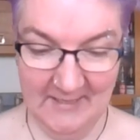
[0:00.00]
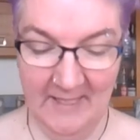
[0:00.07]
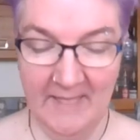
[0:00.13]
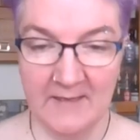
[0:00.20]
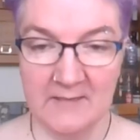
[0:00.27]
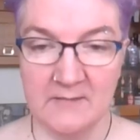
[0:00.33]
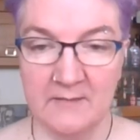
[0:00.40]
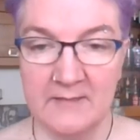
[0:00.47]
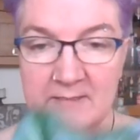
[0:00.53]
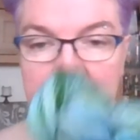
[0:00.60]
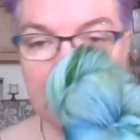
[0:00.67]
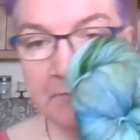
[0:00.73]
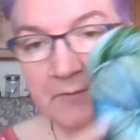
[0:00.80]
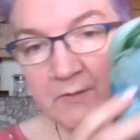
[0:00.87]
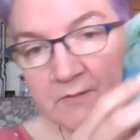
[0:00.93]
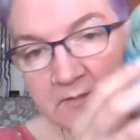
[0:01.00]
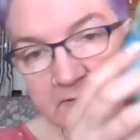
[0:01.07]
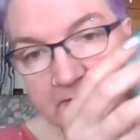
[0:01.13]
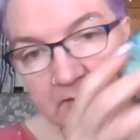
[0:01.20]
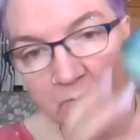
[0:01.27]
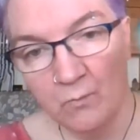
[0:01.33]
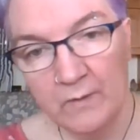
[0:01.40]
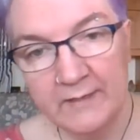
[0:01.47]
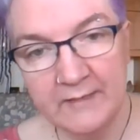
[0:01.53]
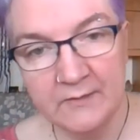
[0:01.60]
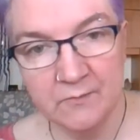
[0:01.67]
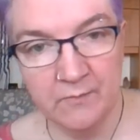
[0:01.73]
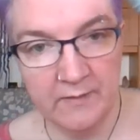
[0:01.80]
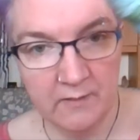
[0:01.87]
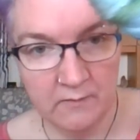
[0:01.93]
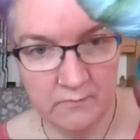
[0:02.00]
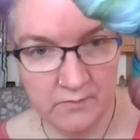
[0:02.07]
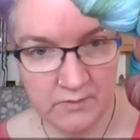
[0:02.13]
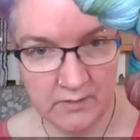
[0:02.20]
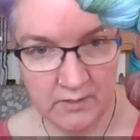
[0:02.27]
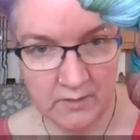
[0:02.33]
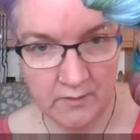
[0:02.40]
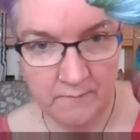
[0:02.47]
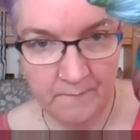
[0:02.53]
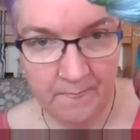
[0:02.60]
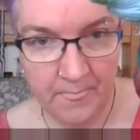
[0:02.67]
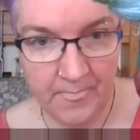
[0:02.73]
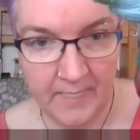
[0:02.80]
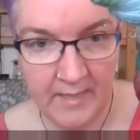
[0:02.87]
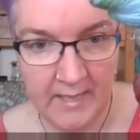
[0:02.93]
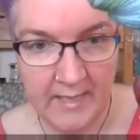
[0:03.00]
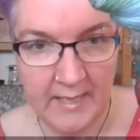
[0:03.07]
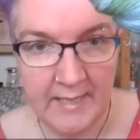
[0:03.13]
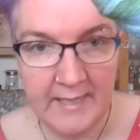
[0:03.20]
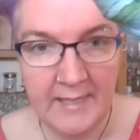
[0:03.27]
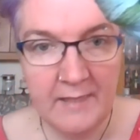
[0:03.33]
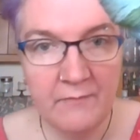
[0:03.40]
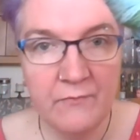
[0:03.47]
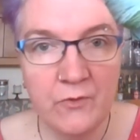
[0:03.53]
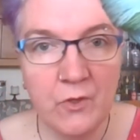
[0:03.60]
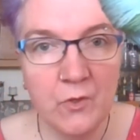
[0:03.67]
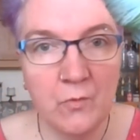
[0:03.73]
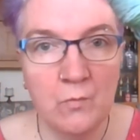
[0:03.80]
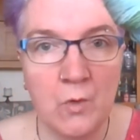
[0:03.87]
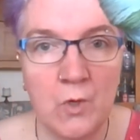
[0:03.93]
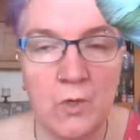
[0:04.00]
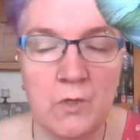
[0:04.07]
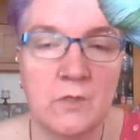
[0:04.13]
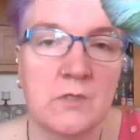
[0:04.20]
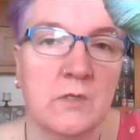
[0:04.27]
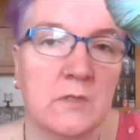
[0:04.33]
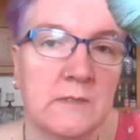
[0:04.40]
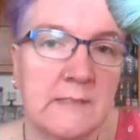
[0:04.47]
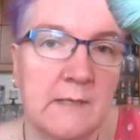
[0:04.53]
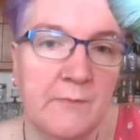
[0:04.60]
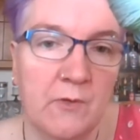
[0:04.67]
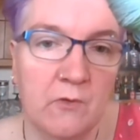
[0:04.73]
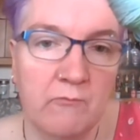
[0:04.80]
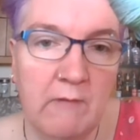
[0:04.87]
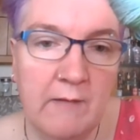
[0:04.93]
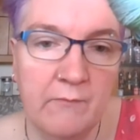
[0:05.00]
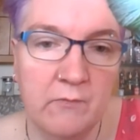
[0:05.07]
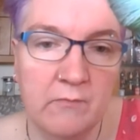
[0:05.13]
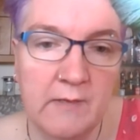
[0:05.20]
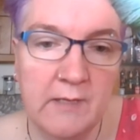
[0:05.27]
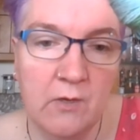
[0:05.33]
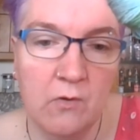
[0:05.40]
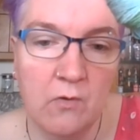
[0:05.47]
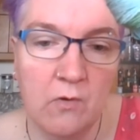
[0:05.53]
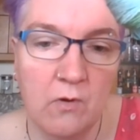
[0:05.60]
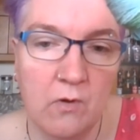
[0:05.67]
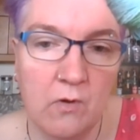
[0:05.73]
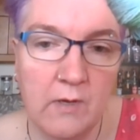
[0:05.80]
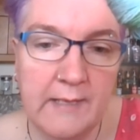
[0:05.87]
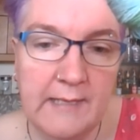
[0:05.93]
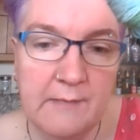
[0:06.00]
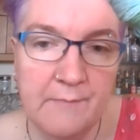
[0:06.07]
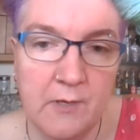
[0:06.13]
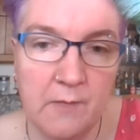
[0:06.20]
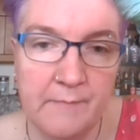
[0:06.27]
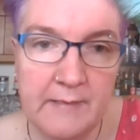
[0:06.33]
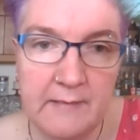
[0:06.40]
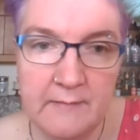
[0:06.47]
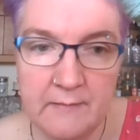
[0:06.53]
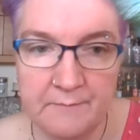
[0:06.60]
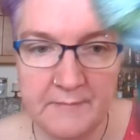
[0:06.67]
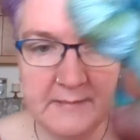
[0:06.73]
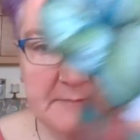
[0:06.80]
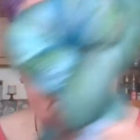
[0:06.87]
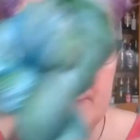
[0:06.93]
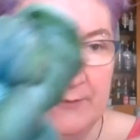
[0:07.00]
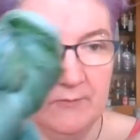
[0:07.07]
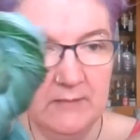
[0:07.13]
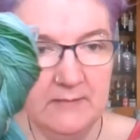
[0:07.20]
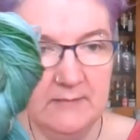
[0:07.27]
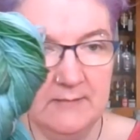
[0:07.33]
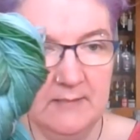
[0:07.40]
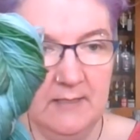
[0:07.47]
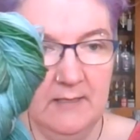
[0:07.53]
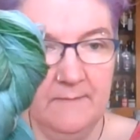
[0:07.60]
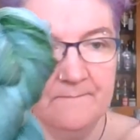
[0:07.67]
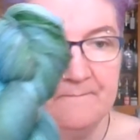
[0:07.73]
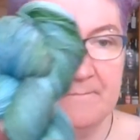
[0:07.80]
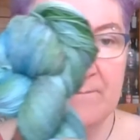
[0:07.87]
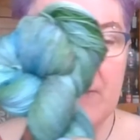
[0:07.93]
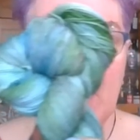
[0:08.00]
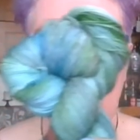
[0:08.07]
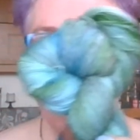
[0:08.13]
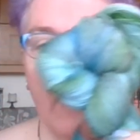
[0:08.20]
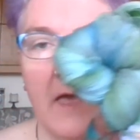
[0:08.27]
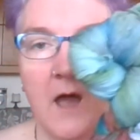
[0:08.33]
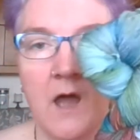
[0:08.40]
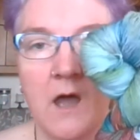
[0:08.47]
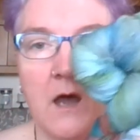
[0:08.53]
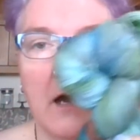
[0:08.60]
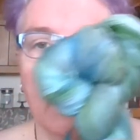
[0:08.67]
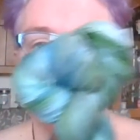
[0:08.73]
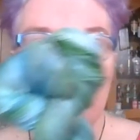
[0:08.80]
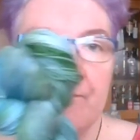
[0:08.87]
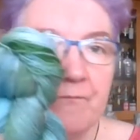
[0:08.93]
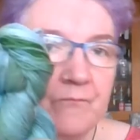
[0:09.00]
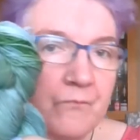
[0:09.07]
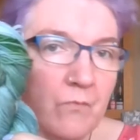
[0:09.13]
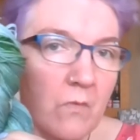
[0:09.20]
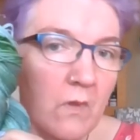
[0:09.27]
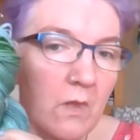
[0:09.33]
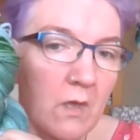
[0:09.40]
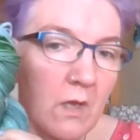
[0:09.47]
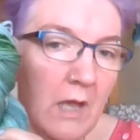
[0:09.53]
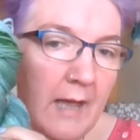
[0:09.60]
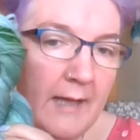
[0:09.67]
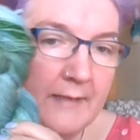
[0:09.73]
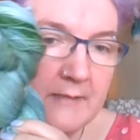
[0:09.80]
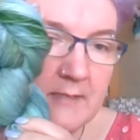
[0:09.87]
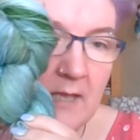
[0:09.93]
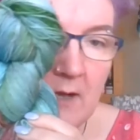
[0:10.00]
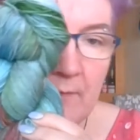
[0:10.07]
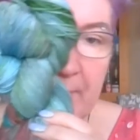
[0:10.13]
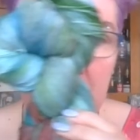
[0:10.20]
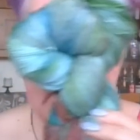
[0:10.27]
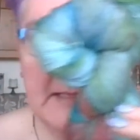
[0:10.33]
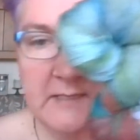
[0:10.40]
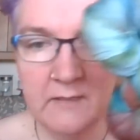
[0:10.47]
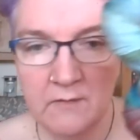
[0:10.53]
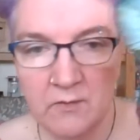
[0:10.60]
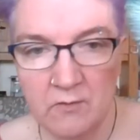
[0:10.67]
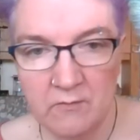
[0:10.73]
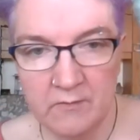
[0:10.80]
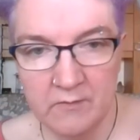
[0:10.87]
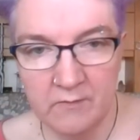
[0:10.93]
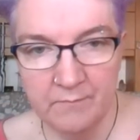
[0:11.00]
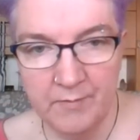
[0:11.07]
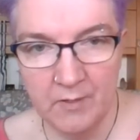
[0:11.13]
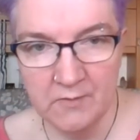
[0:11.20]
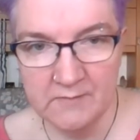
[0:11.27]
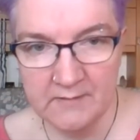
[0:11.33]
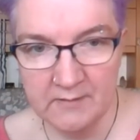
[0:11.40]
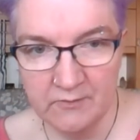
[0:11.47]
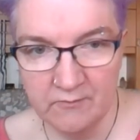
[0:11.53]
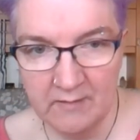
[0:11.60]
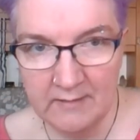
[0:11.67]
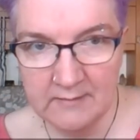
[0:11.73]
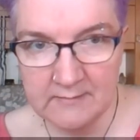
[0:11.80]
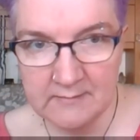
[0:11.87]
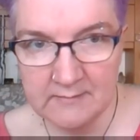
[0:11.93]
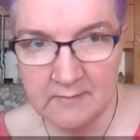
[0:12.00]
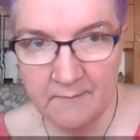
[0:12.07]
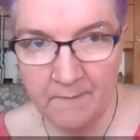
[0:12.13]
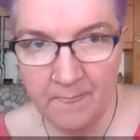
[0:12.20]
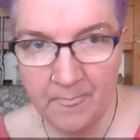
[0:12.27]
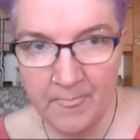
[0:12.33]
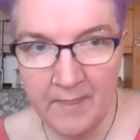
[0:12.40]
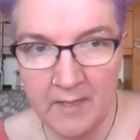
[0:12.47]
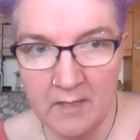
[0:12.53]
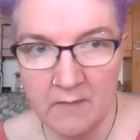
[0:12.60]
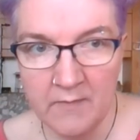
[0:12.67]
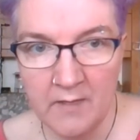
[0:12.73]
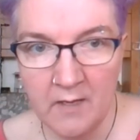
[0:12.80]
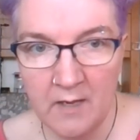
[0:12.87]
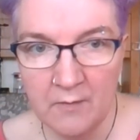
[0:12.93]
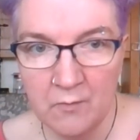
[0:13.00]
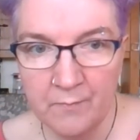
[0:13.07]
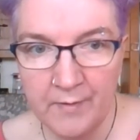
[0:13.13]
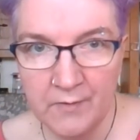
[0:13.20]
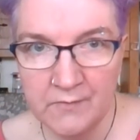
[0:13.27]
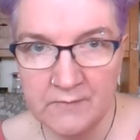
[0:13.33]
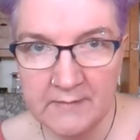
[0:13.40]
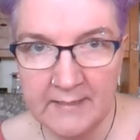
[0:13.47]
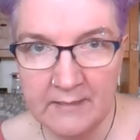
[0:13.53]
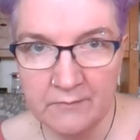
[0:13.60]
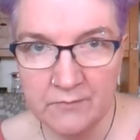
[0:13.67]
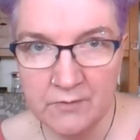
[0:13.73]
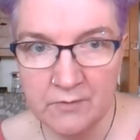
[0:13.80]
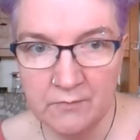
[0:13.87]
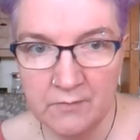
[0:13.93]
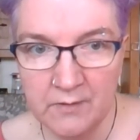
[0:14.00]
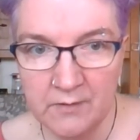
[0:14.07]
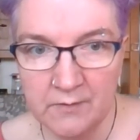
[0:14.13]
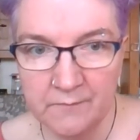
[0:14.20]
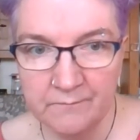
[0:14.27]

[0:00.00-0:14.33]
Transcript: So this little beauty is going to wing its way over to you. If you would contact me on Ravelry or email me, my email address is here. and tell me your postal address, then I will post it out to you.